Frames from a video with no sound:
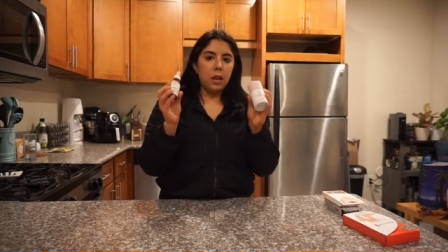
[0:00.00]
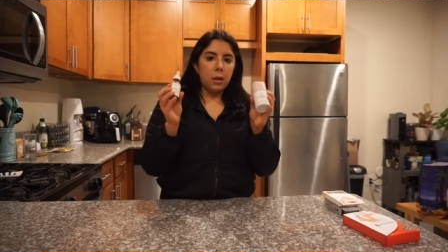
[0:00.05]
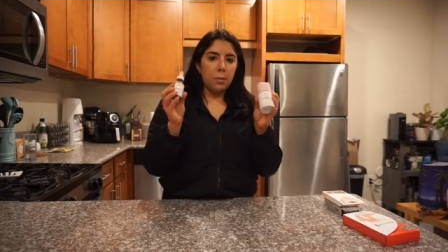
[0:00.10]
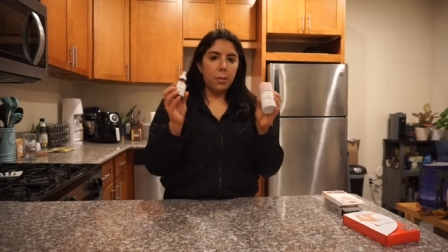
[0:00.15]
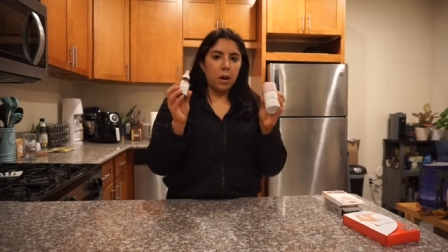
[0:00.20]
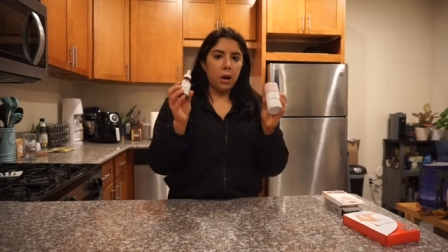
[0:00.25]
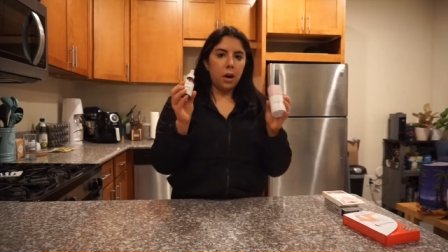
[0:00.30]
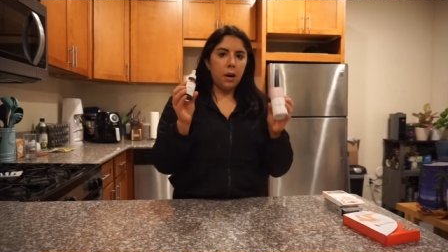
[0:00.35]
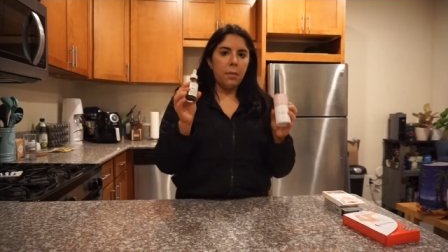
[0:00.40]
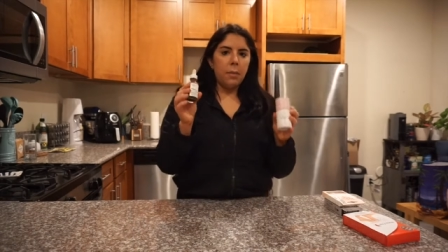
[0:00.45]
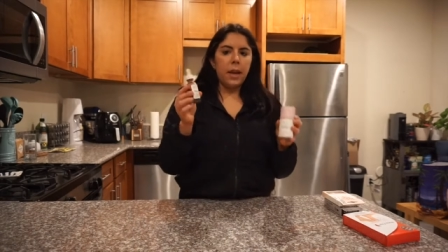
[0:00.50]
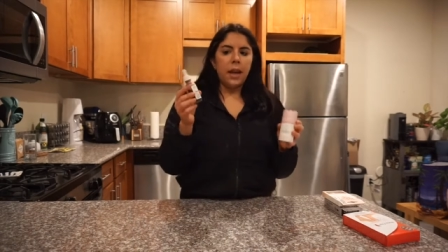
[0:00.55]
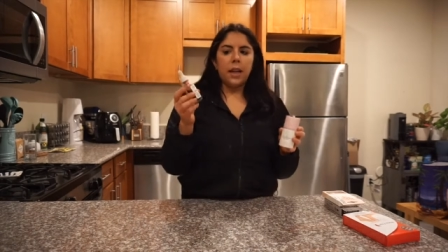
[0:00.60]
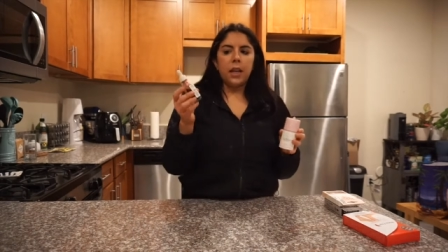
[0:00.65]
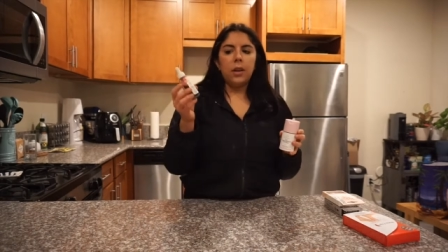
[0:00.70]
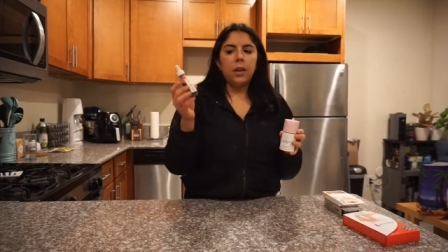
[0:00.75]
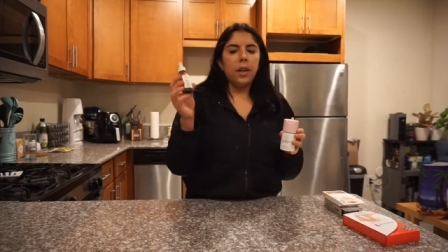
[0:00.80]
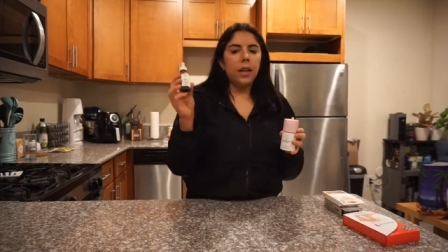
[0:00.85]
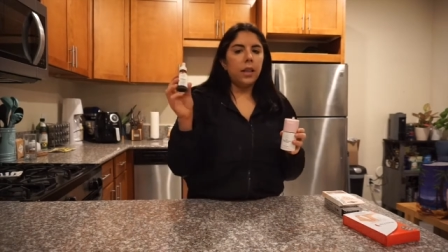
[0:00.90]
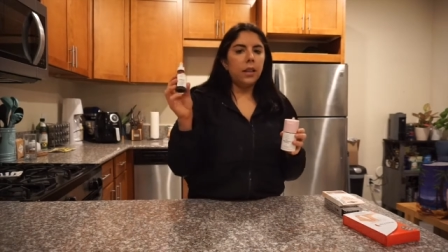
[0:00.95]
the bomb
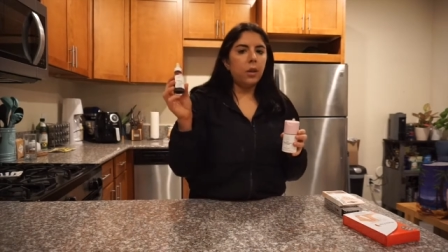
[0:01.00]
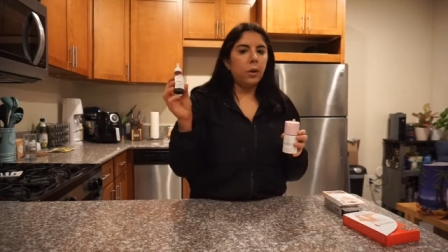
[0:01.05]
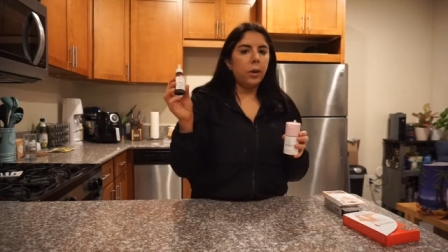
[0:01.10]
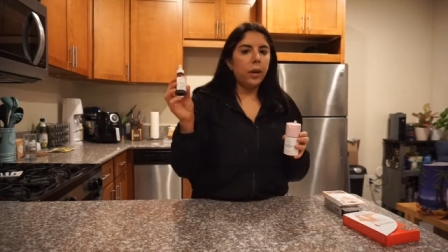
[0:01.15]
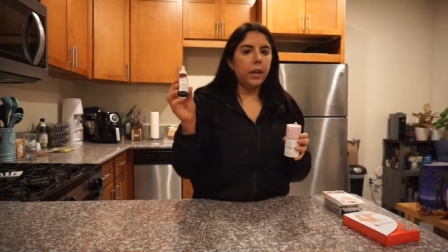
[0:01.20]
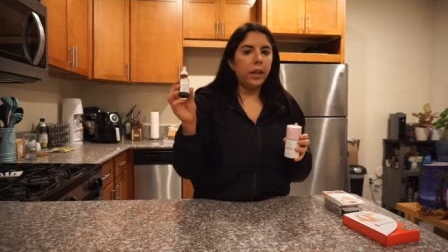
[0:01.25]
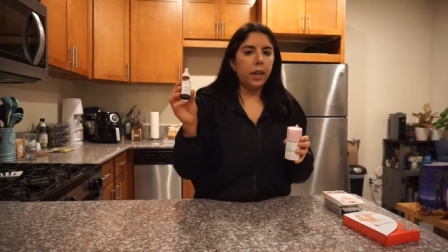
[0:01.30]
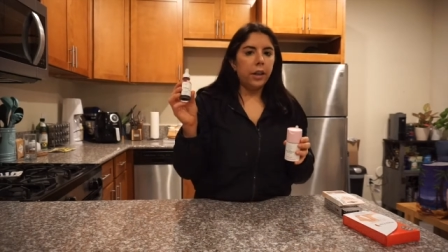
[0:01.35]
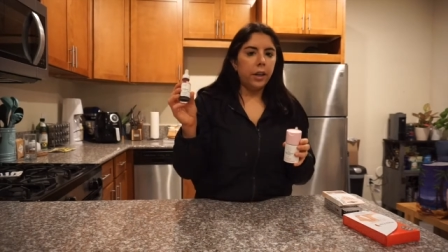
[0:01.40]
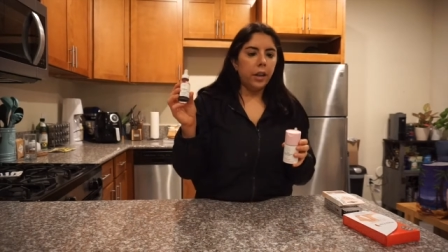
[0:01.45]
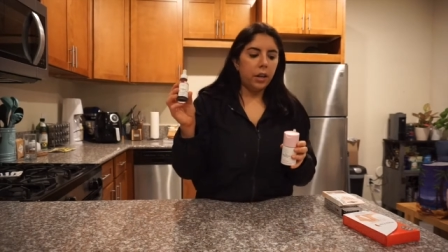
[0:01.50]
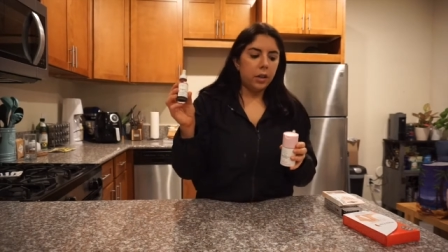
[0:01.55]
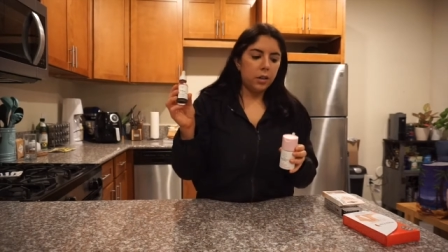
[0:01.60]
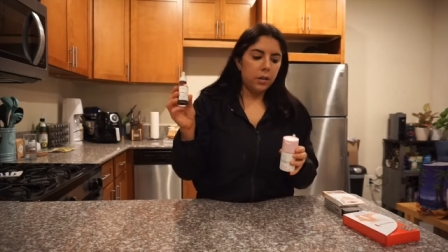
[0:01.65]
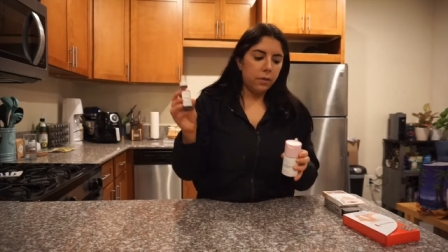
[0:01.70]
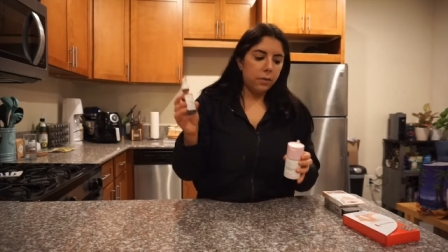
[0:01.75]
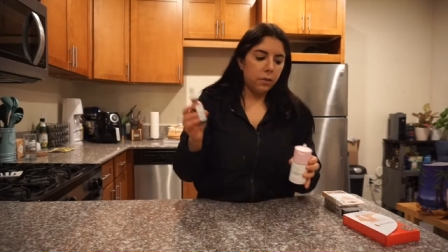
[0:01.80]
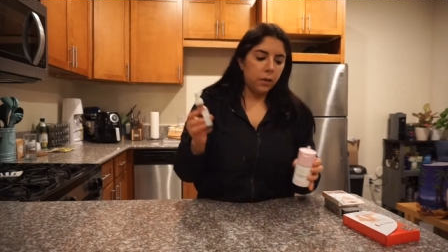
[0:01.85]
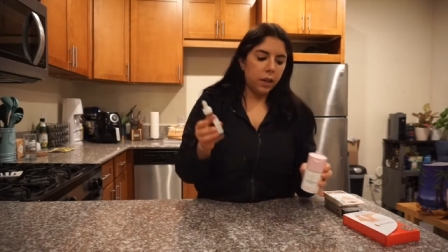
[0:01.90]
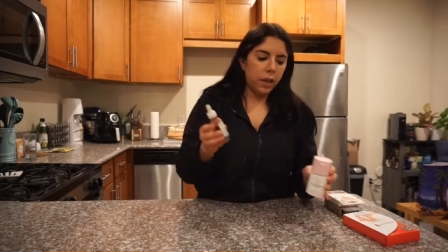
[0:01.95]
and you can get the Ordinary on
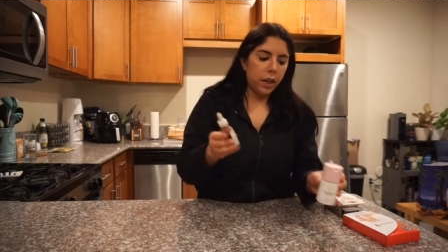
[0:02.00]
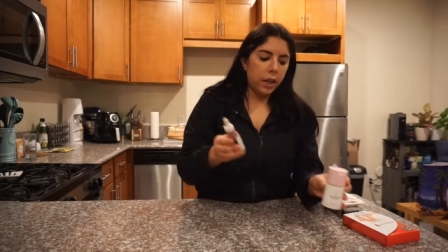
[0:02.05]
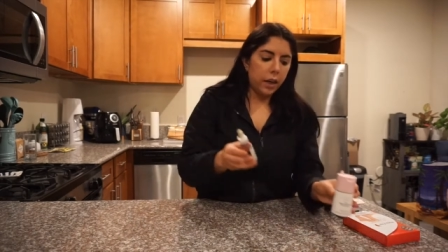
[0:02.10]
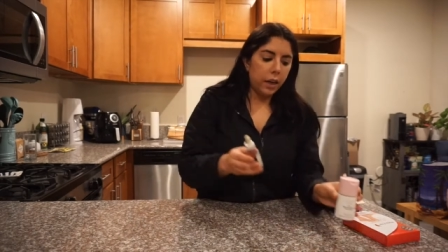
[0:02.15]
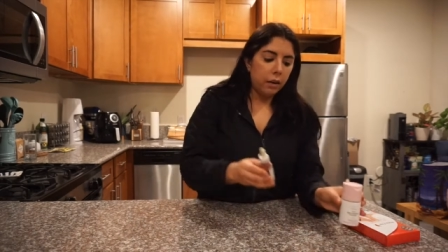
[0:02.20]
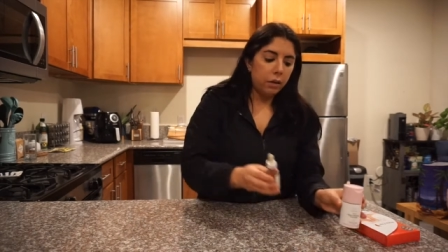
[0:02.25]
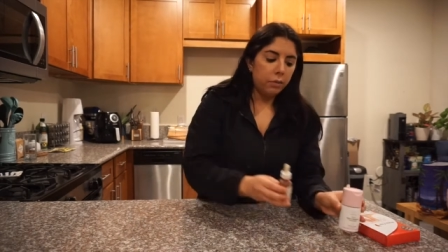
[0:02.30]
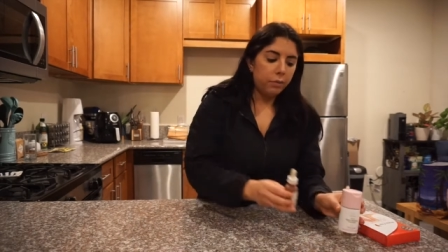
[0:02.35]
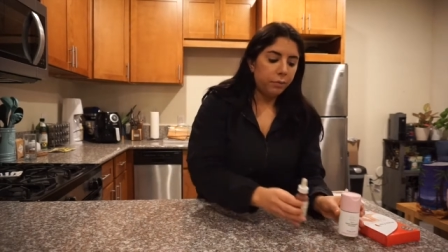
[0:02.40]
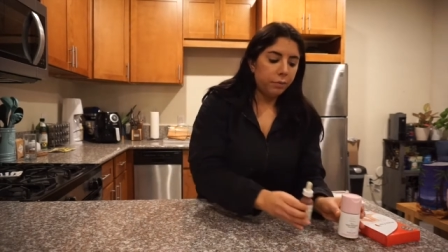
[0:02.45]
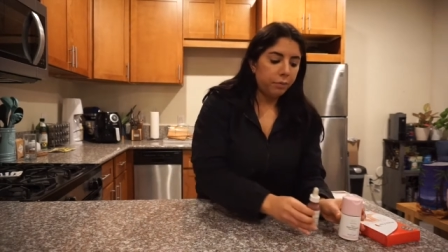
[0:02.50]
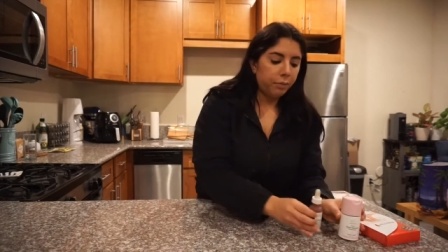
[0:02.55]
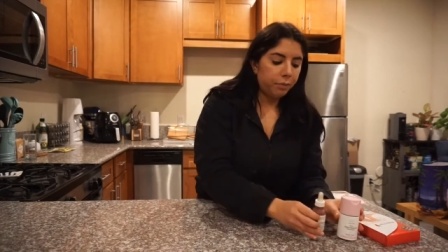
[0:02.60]
Sephora now.